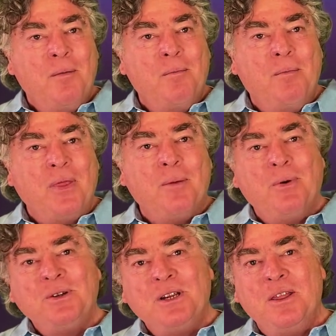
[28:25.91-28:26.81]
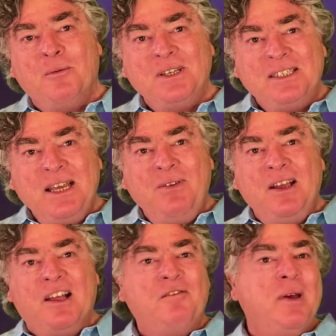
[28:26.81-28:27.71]
but the person on the receiving
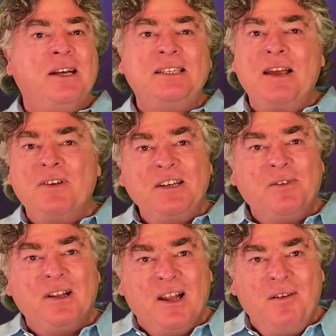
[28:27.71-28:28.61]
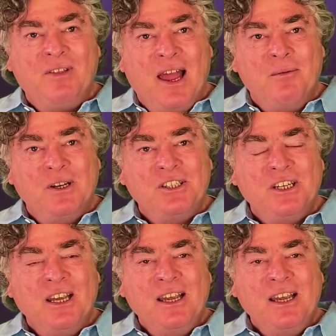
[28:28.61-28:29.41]
love, because they have a different love language,